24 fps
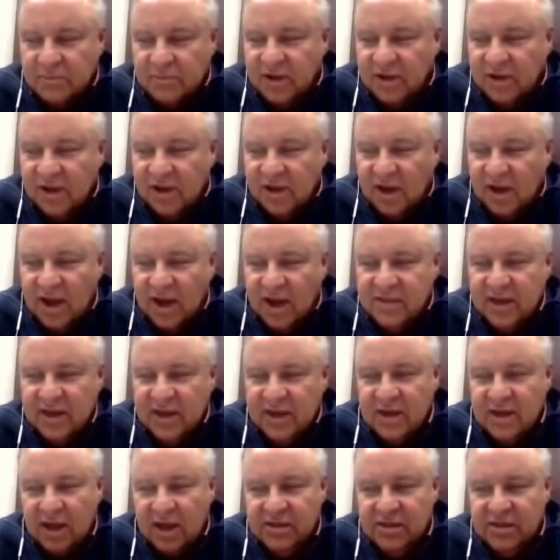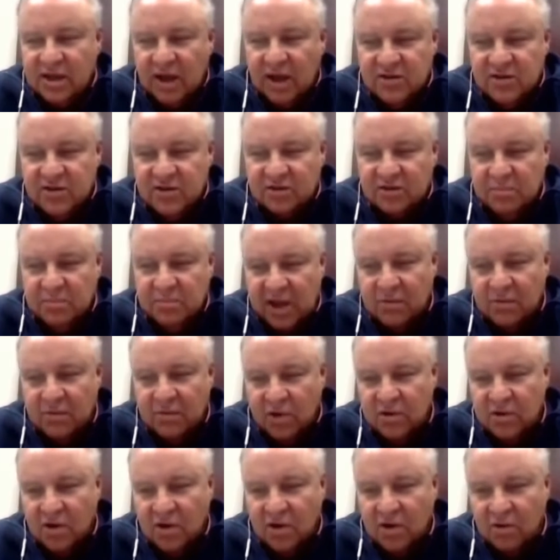Something, yeah. I think I'll just
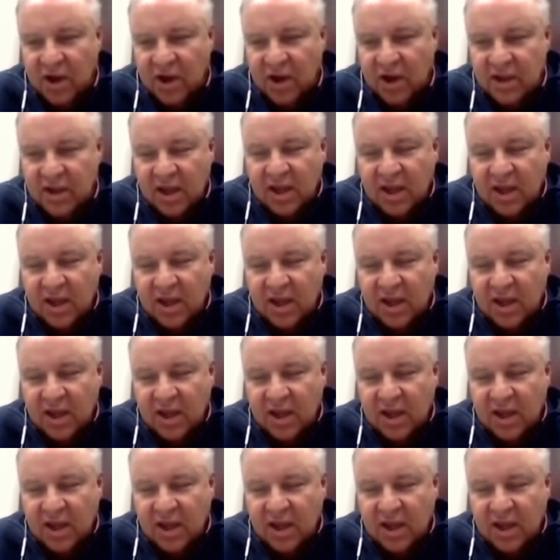make one note.